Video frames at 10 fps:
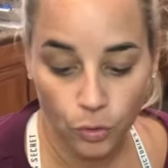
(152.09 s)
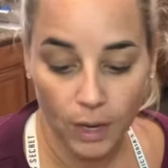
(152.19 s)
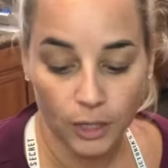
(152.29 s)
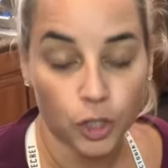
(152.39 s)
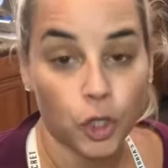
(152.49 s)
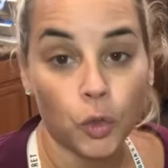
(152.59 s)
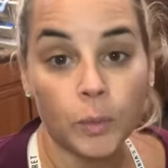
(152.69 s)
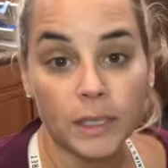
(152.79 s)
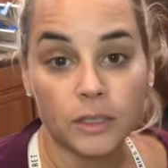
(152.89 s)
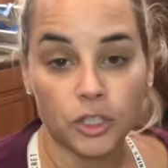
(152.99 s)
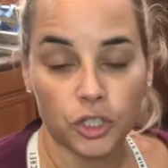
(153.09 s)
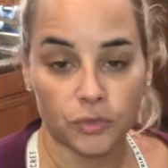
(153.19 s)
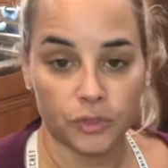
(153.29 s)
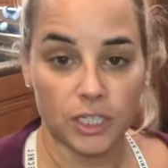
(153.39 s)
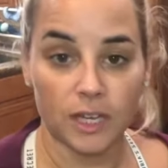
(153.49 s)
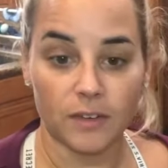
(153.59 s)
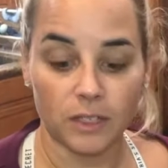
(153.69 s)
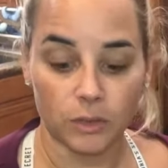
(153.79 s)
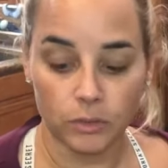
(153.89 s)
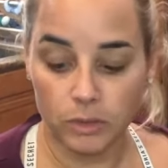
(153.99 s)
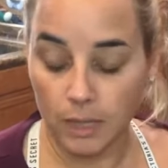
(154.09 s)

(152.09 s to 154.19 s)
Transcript: and cumin just to give it a little